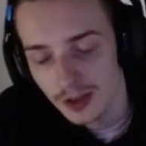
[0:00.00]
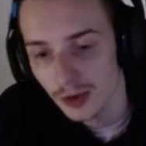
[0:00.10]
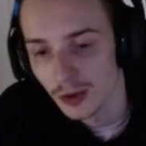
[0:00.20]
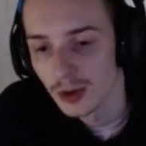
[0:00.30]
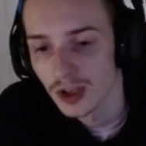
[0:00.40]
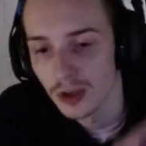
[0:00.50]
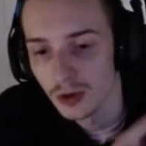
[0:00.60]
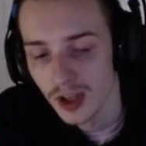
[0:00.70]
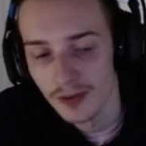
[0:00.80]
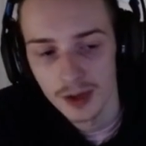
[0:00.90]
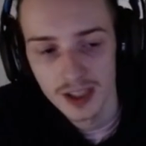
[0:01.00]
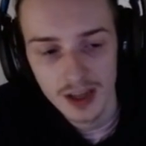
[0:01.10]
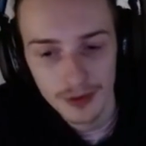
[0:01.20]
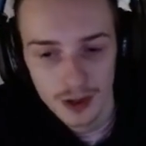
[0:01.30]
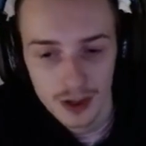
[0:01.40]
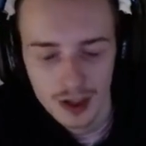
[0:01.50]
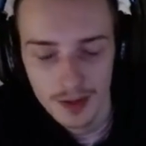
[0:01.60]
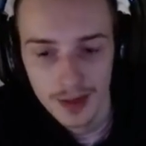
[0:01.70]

so you'll get Void Staff first.